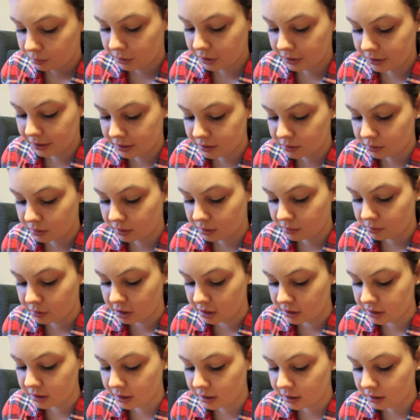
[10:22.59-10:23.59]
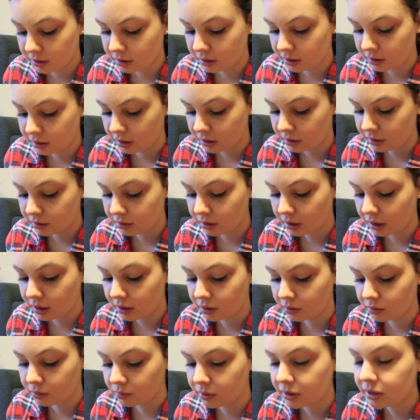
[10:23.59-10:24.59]
But that's what I'm using. And then
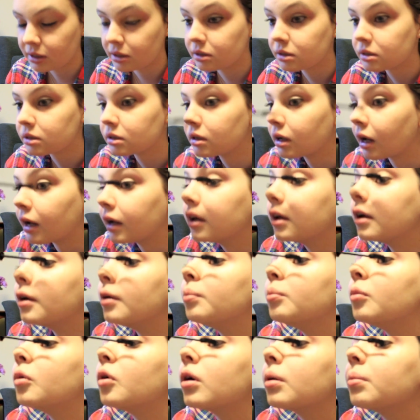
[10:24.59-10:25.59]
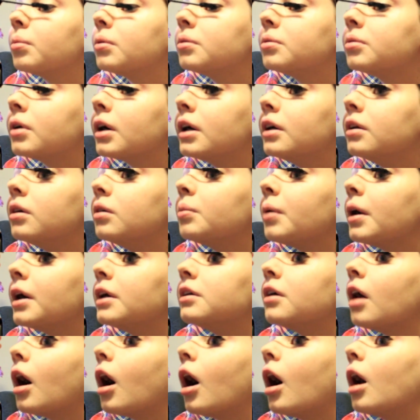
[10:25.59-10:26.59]
I get more before I do
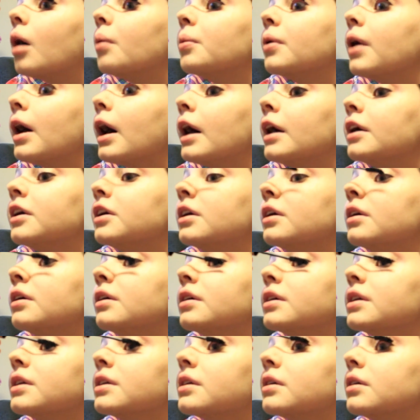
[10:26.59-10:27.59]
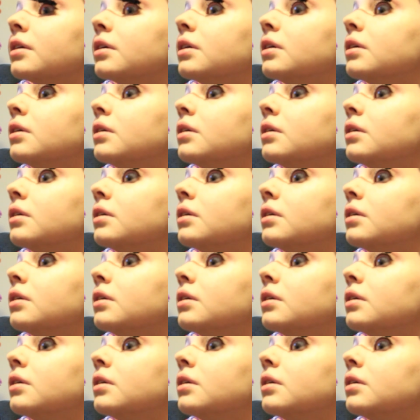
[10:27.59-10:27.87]
my top lashes,